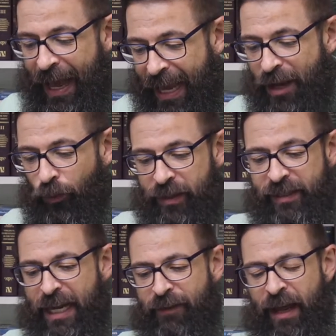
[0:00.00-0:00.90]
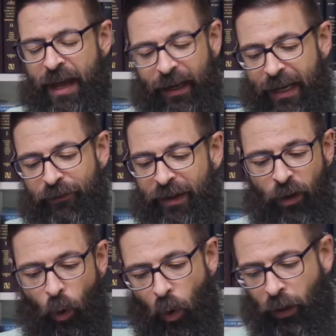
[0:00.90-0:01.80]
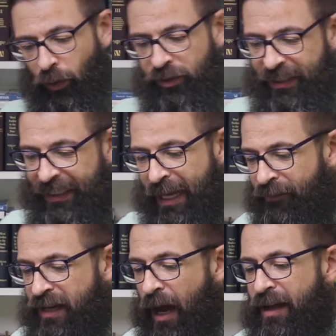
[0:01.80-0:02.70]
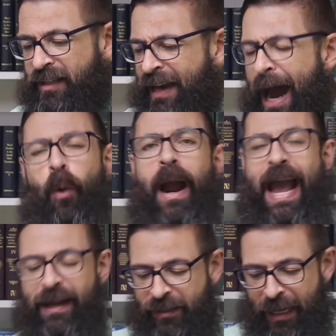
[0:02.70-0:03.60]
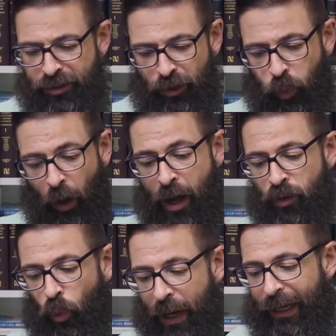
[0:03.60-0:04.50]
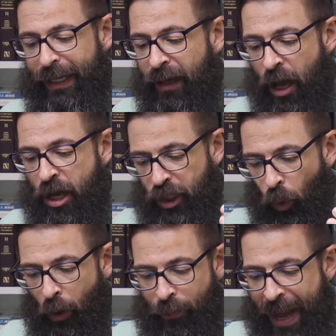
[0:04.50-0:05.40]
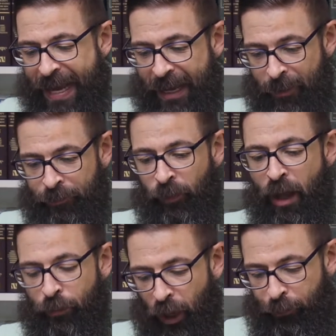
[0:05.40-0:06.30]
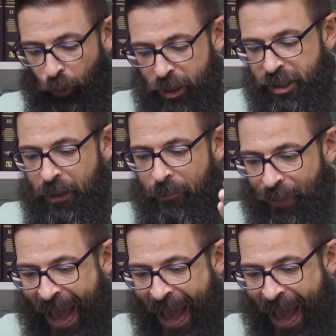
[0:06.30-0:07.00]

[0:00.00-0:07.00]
He received living oracles to give to us, and our ancestors were unwilling to obey him, but pushed